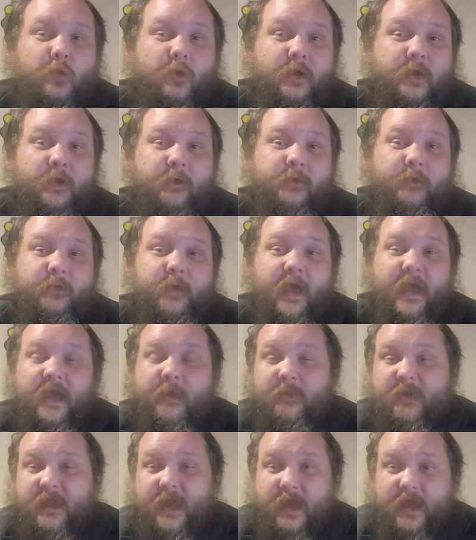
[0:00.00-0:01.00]
with
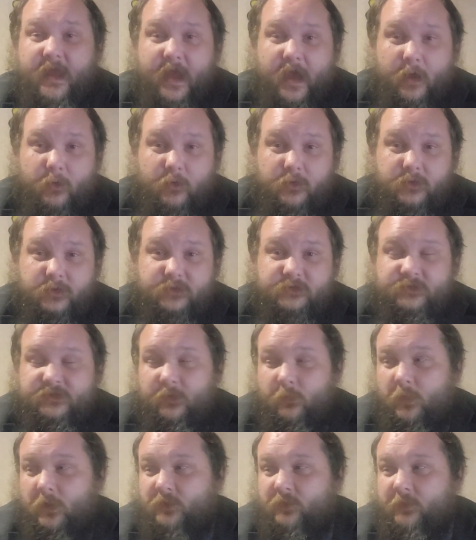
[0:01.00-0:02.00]
ABA hours that
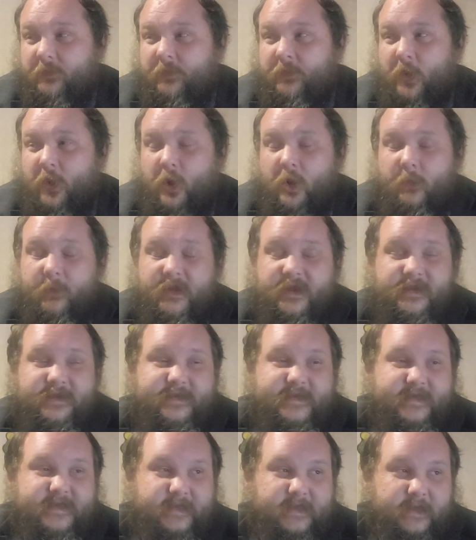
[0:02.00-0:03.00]
worked with an
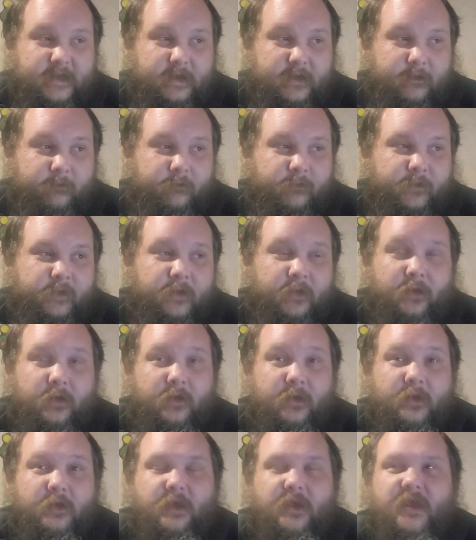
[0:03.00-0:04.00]
RBT,
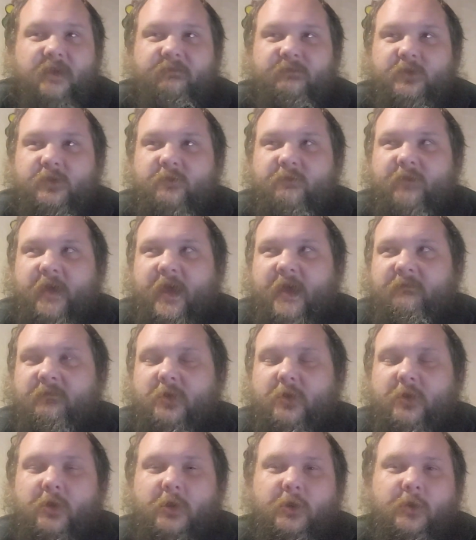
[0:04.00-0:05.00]
if you've
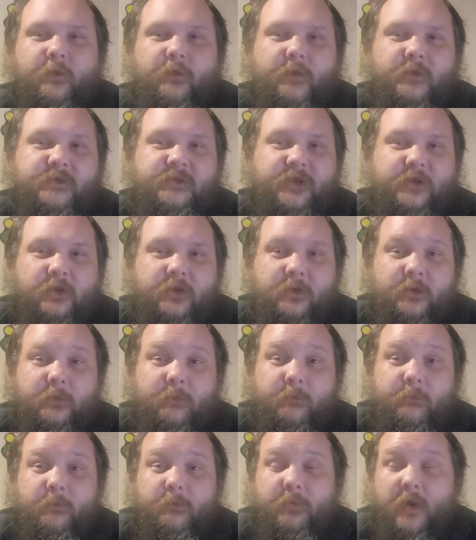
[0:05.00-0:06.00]
ever heard the
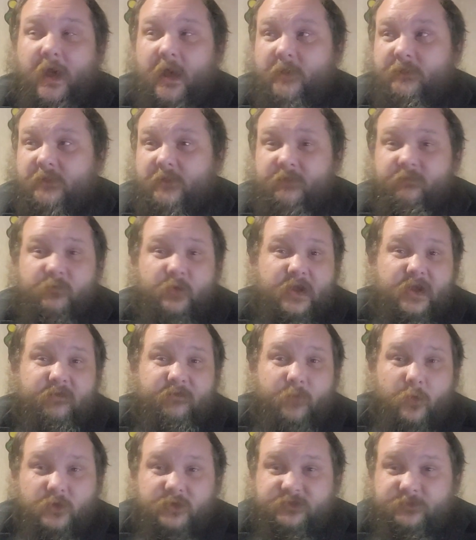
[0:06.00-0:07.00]
term positive
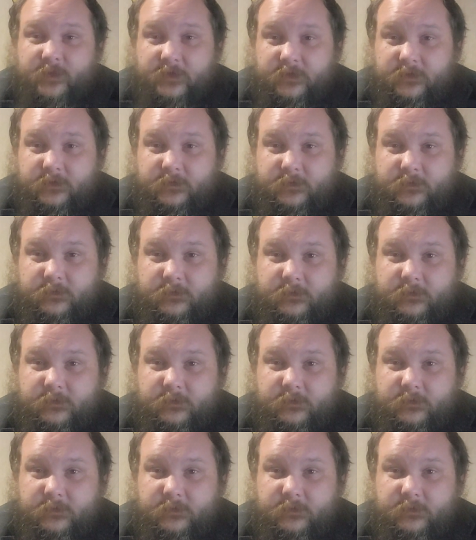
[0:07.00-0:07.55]
reinforcement,